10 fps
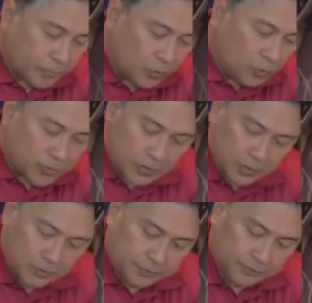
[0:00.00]

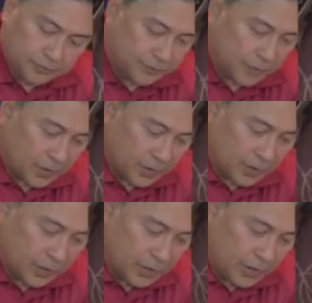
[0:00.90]
Oops.
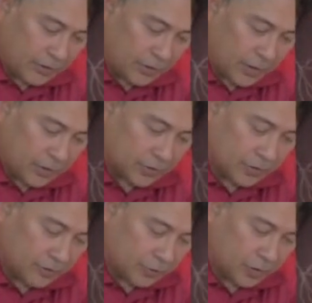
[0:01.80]

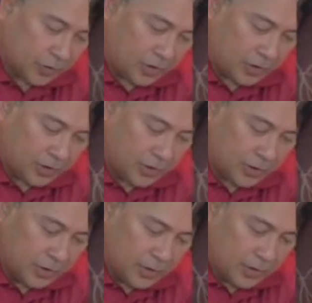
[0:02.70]
11,040
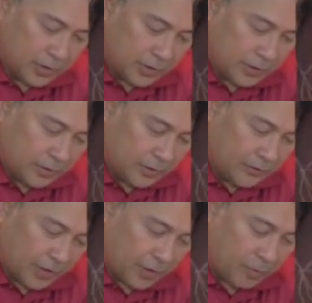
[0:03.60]

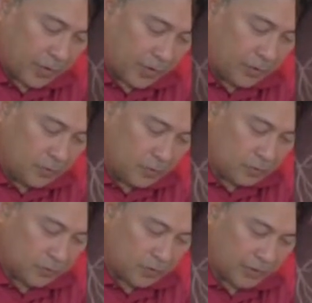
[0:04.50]
divide by 2,
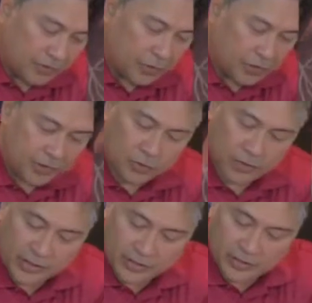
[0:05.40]
left and right. So
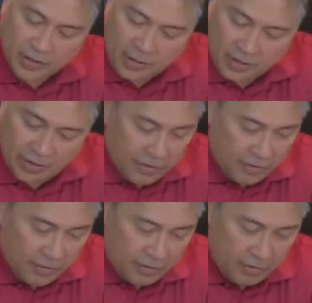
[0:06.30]
that's
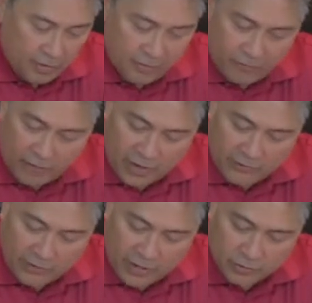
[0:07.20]

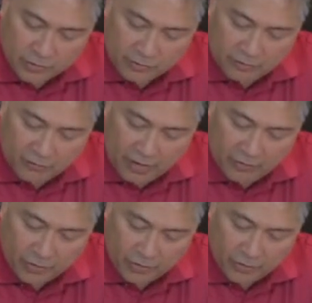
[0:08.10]

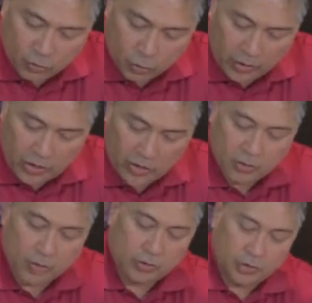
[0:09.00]

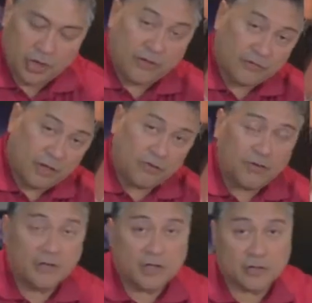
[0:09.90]
5,520 on your left and
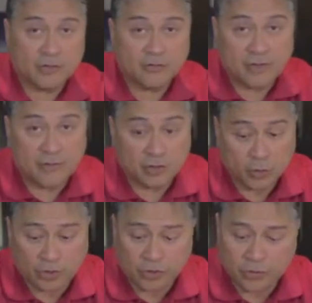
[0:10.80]

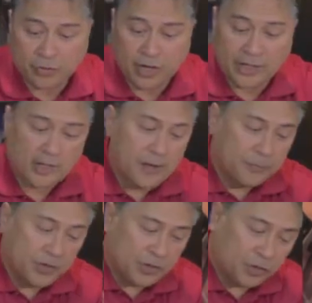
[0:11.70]
5,520 on your right.
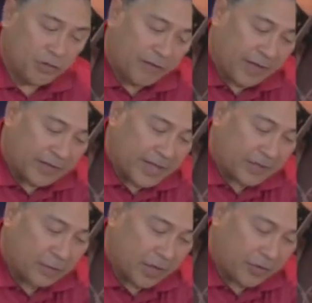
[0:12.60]
Then you divide
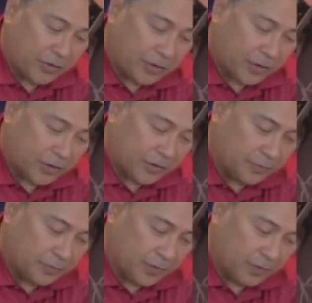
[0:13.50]
that by
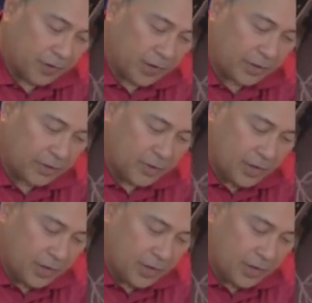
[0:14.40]
300. Divide